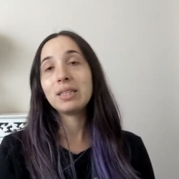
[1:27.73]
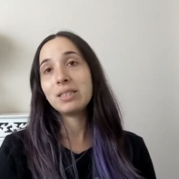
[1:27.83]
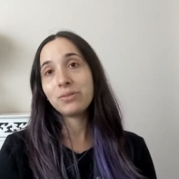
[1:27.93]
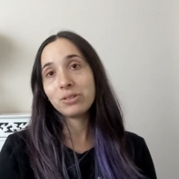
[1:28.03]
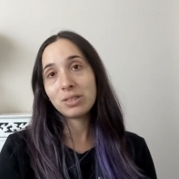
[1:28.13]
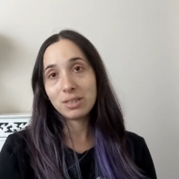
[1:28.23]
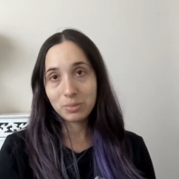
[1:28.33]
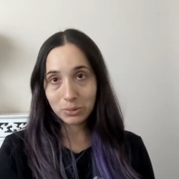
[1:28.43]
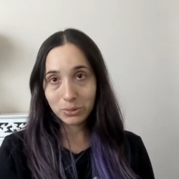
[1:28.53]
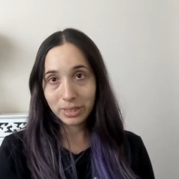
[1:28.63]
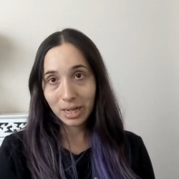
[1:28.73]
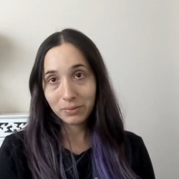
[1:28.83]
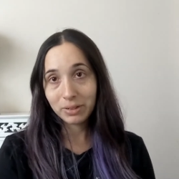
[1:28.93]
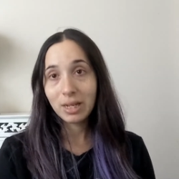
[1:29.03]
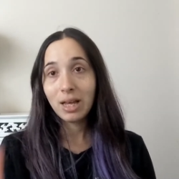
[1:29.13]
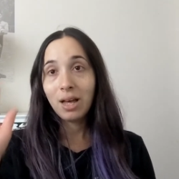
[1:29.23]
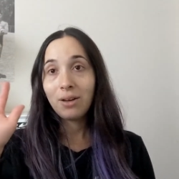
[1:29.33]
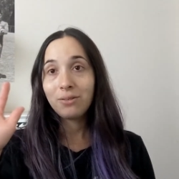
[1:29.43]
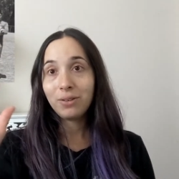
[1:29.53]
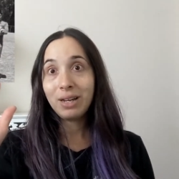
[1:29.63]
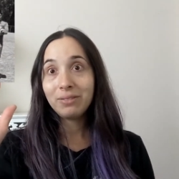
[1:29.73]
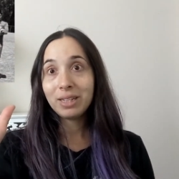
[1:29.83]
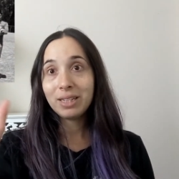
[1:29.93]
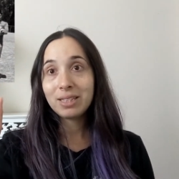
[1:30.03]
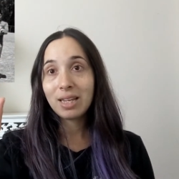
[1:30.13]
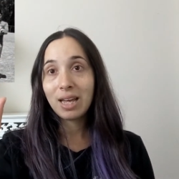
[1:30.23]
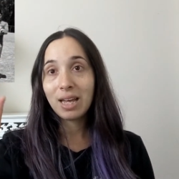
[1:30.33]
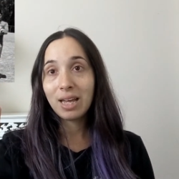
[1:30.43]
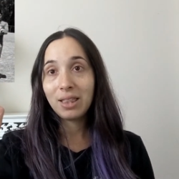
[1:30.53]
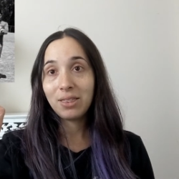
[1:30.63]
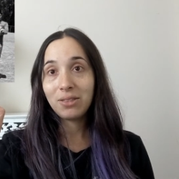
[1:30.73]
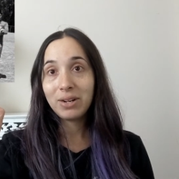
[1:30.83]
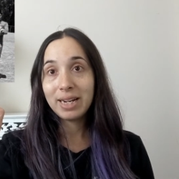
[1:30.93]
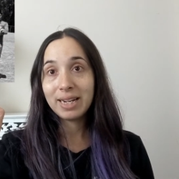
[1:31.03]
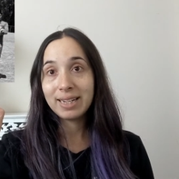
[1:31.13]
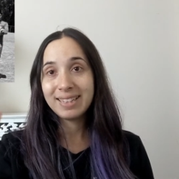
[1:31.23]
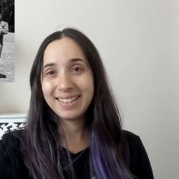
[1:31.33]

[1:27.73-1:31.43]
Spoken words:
in the differences between having five kids and three.